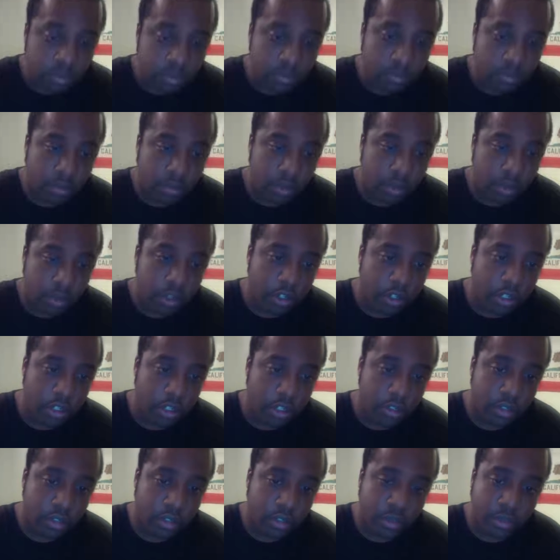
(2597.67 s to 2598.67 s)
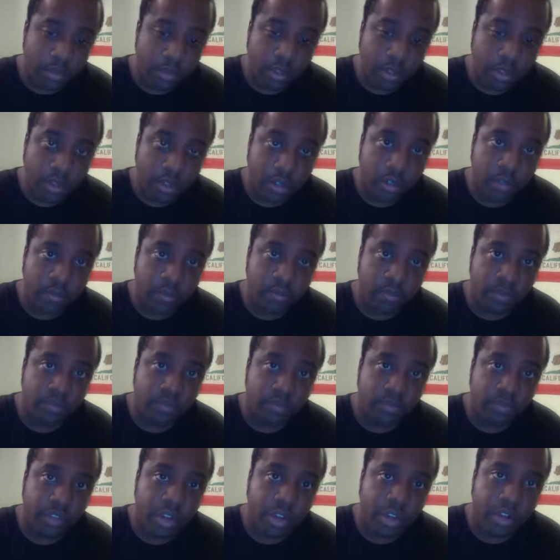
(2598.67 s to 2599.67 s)
Okay, let me go
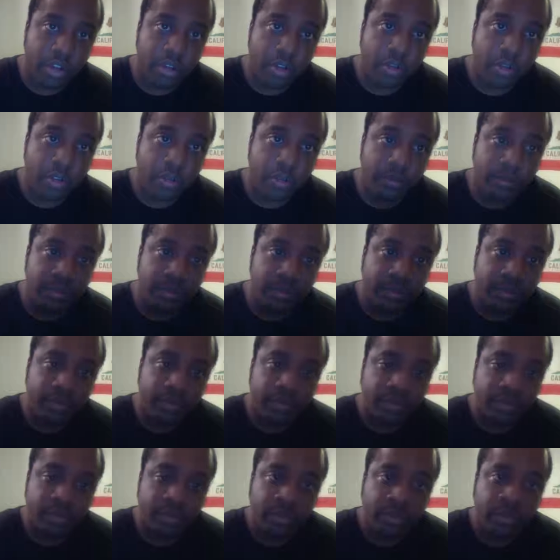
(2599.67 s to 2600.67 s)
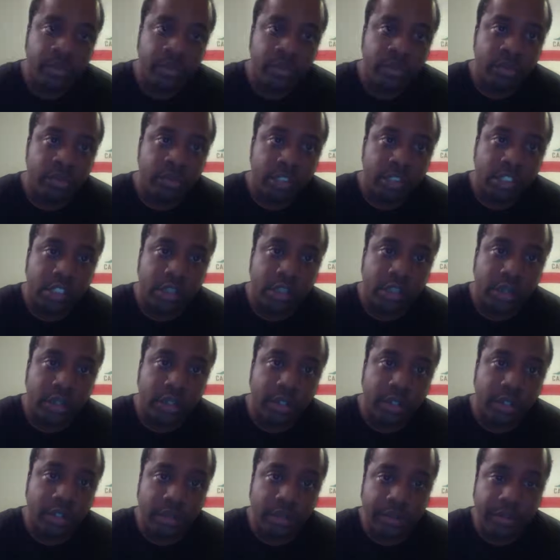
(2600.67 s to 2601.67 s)
and do it. I'm gonna
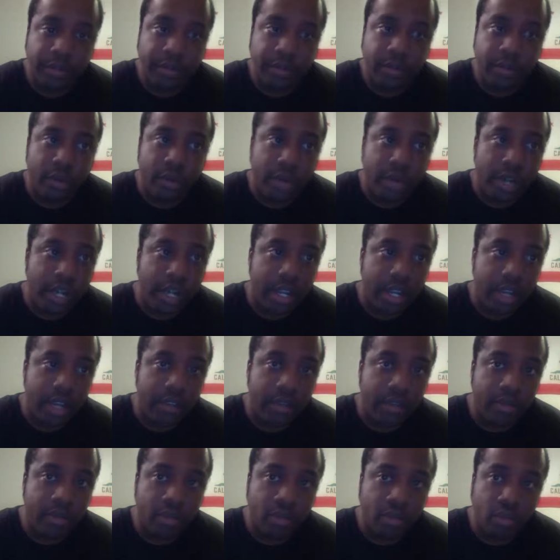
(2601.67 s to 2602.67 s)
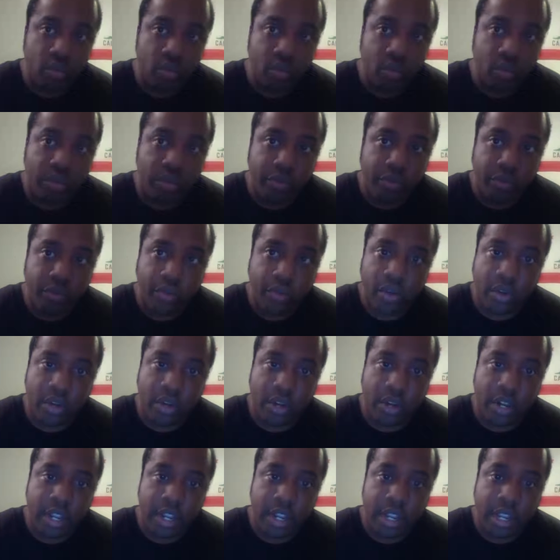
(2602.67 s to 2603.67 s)
do it before I
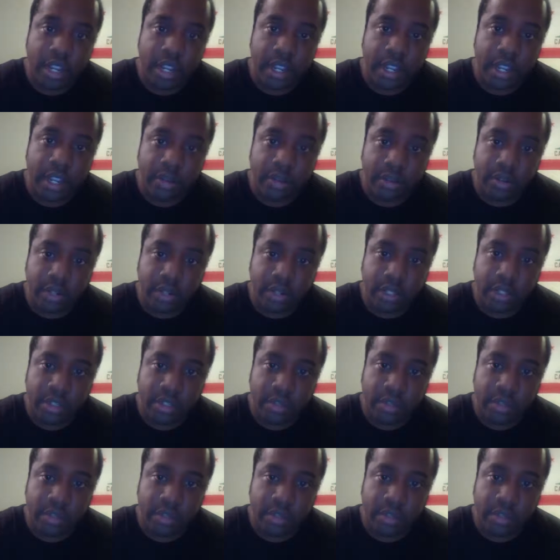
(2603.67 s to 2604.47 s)
do this.